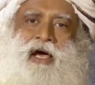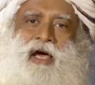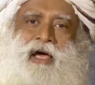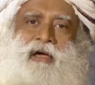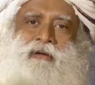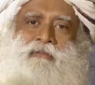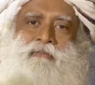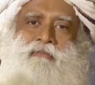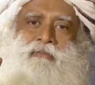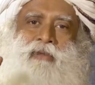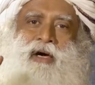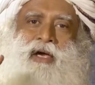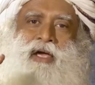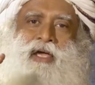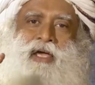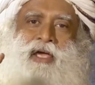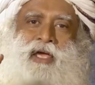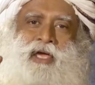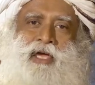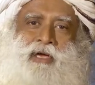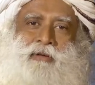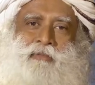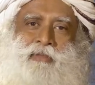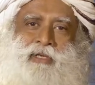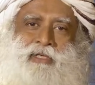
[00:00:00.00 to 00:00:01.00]
I'm… my
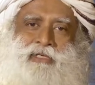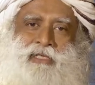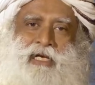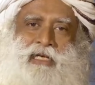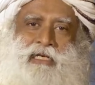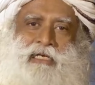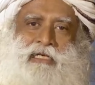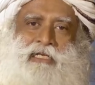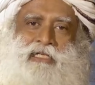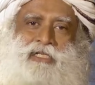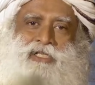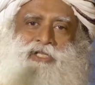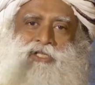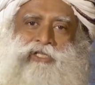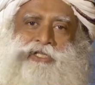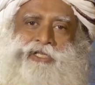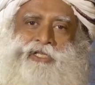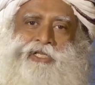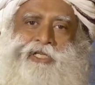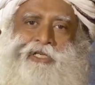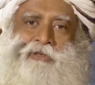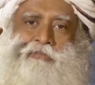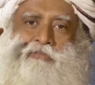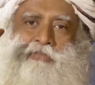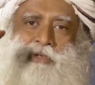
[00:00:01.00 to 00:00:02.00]
aim is at least
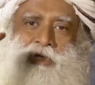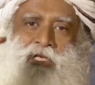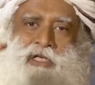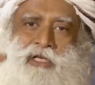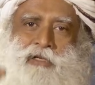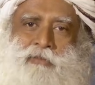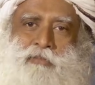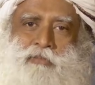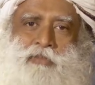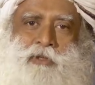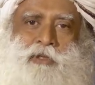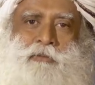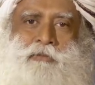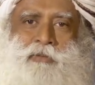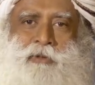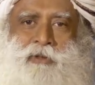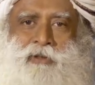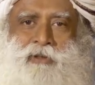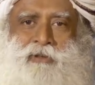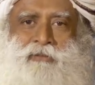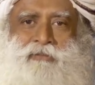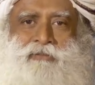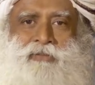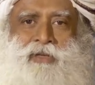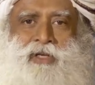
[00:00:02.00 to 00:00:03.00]
three billion
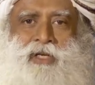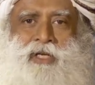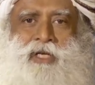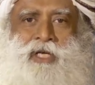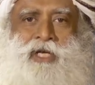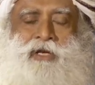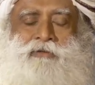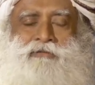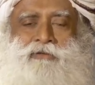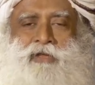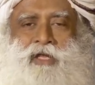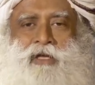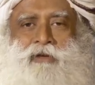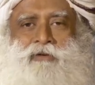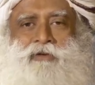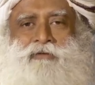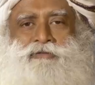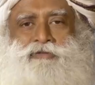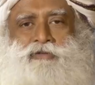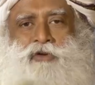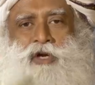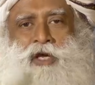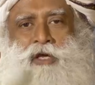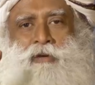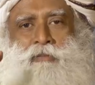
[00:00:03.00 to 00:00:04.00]
people. If they…
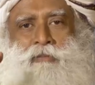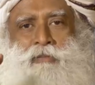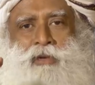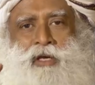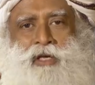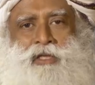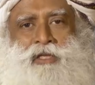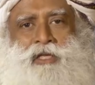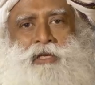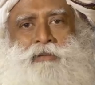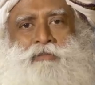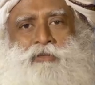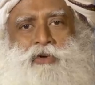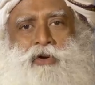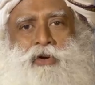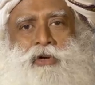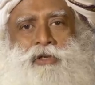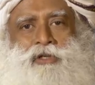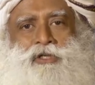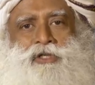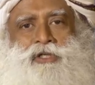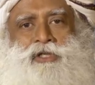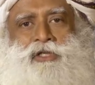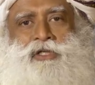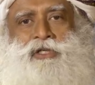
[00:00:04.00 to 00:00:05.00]
if you can make them
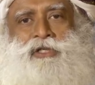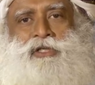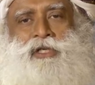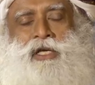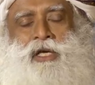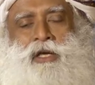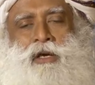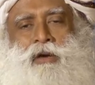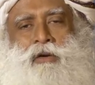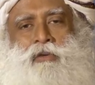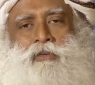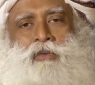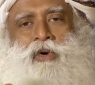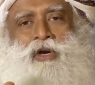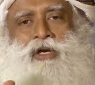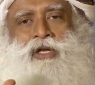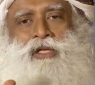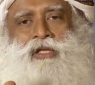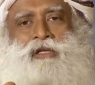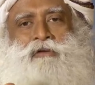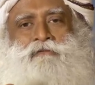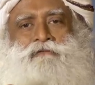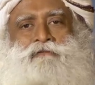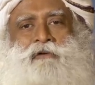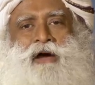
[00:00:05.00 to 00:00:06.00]
conscious, what
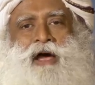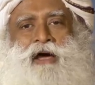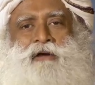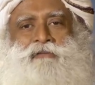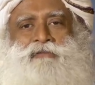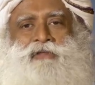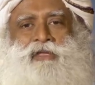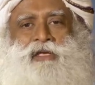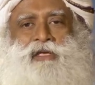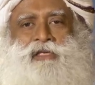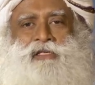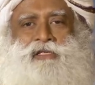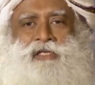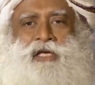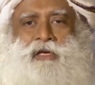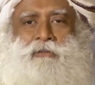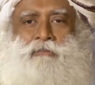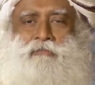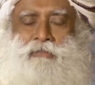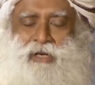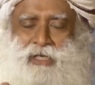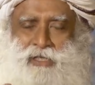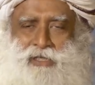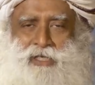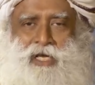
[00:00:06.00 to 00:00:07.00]
are the five things that
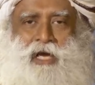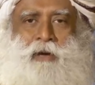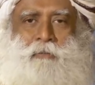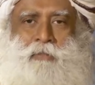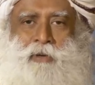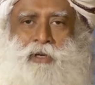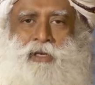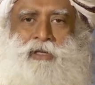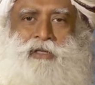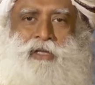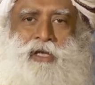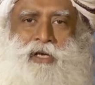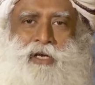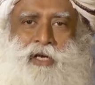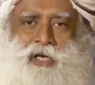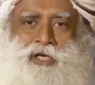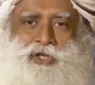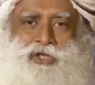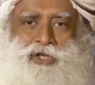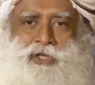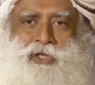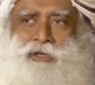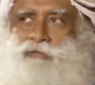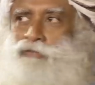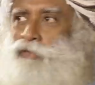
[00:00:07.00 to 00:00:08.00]
must happen in their
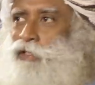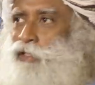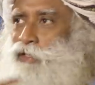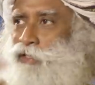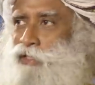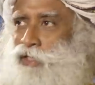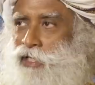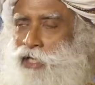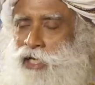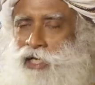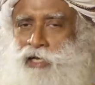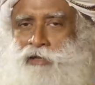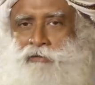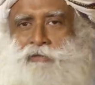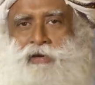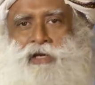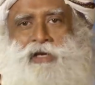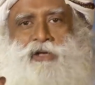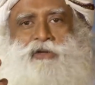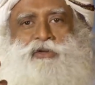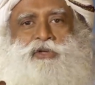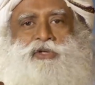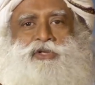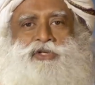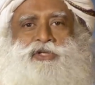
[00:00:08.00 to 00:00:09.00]
nation? If they see anywhere
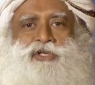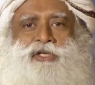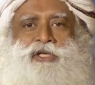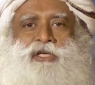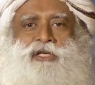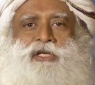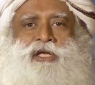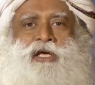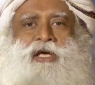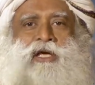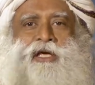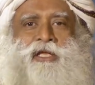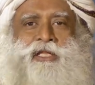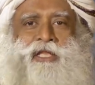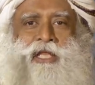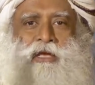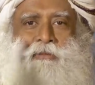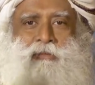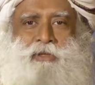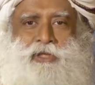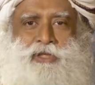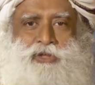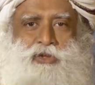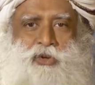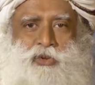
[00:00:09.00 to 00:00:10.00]
on the street, they
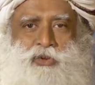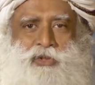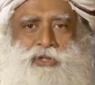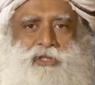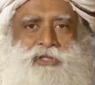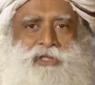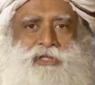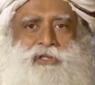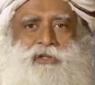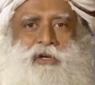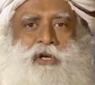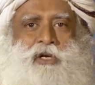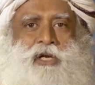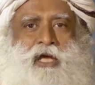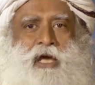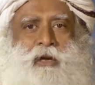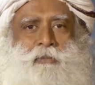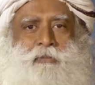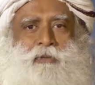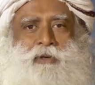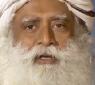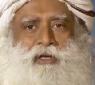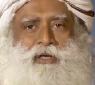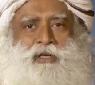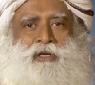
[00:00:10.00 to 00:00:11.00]
must know this is not
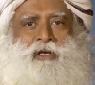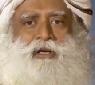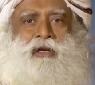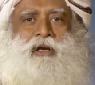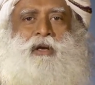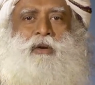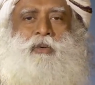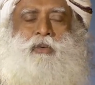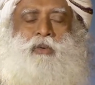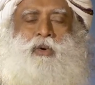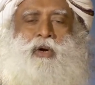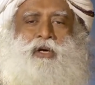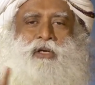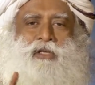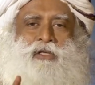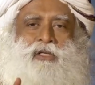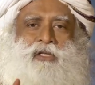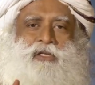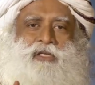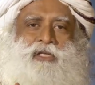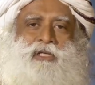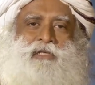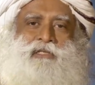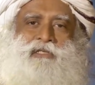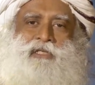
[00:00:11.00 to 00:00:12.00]
happening. What are
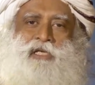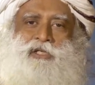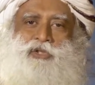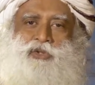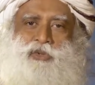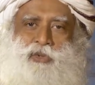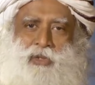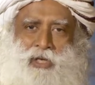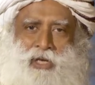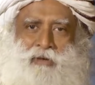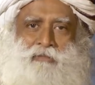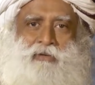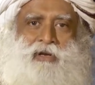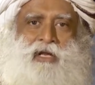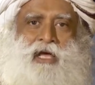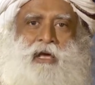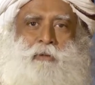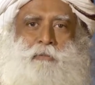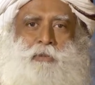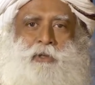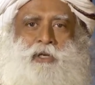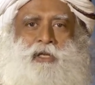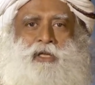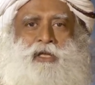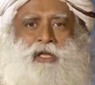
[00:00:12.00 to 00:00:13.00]
the things that should never
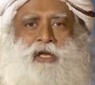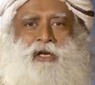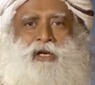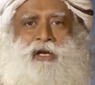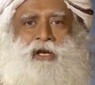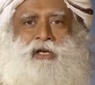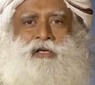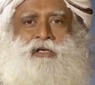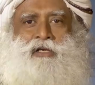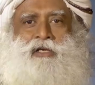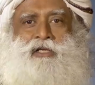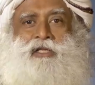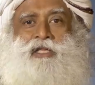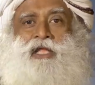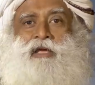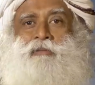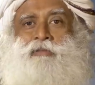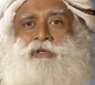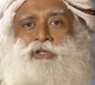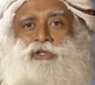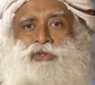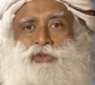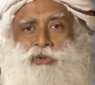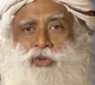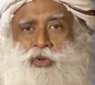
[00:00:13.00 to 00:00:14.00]
happen in their country? They
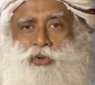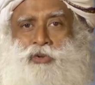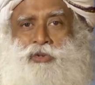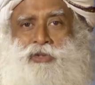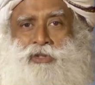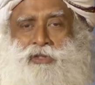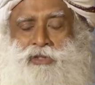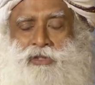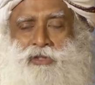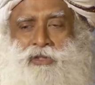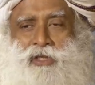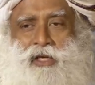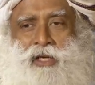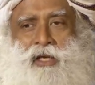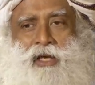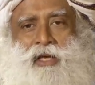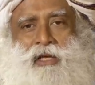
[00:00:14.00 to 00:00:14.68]
must know this.